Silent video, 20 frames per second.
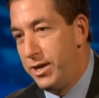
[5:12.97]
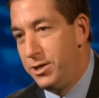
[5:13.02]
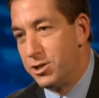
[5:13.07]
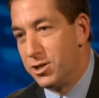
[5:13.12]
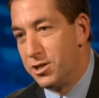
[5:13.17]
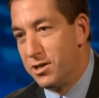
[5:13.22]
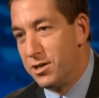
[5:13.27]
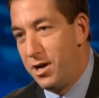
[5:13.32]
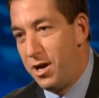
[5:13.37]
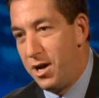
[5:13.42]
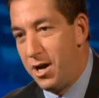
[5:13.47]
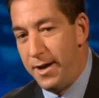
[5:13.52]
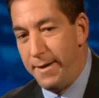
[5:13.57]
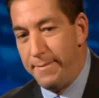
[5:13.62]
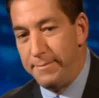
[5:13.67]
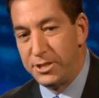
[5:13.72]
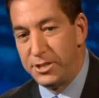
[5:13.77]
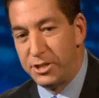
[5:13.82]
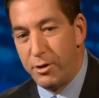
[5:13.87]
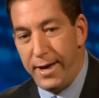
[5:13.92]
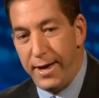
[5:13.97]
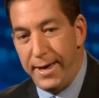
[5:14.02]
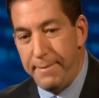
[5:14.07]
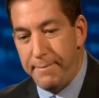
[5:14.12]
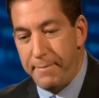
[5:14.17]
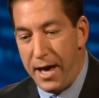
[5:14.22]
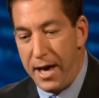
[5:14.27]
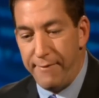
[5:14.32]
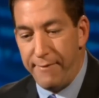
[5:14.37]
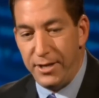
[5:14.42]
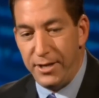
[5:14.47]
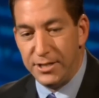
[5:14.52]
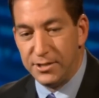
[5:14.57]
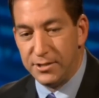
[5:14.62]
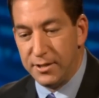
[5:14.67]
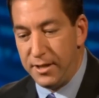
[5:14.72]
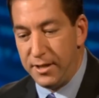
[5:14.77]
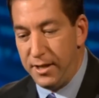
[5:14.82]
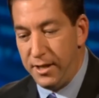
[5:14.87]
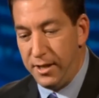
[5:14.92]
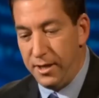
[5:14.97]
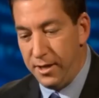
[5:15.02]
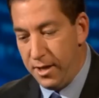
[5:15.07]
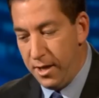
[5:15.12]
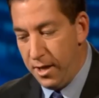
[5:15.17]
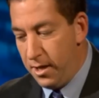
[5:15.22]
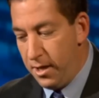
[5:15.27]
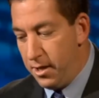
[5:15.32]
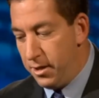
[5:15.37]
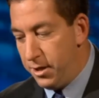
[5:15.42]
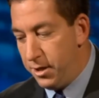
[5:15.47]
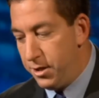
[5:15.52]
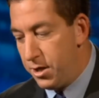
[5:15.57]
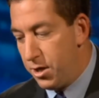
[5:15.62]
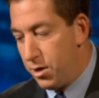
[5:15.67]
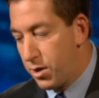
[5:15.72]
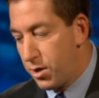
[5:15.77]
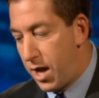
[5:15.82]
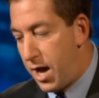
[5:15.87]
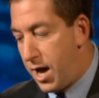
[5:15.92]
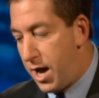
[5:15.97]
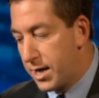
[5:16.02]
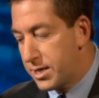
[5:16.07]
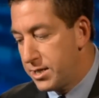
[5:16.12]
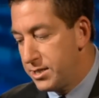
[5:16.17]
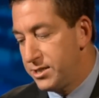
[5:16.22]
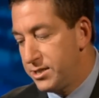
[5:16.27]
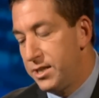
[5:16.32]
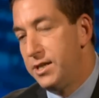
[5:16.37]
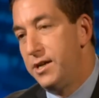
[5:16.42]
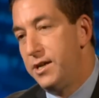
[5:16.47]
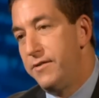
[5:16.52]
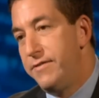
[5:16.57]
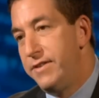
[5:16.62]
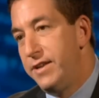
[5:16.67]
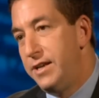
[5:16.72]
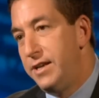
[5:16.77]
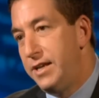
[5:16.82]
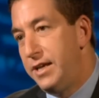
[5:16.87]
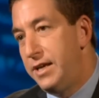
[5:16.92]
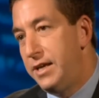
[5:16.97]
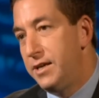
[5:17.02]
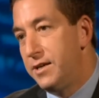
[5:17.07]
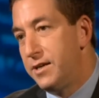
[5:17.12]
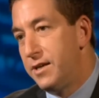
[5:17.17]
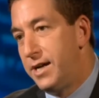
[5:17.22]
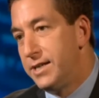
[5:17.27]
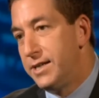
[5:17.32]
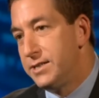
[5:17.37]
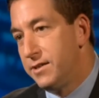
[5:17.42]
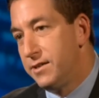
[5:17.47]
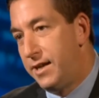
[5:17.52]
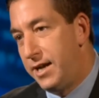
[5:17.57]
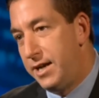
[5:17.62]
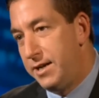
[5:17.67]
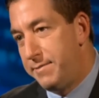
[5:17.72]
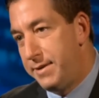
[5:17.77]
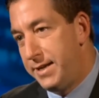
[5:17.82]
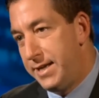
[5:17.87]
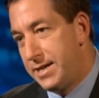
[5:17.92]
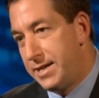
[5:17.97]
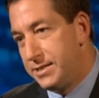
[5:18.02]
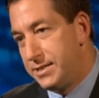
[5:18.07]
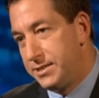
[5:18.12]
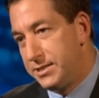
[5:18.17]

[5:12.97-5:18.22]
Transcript: stranger. So I'm obviously, you know, cognizant of the need not to let anybody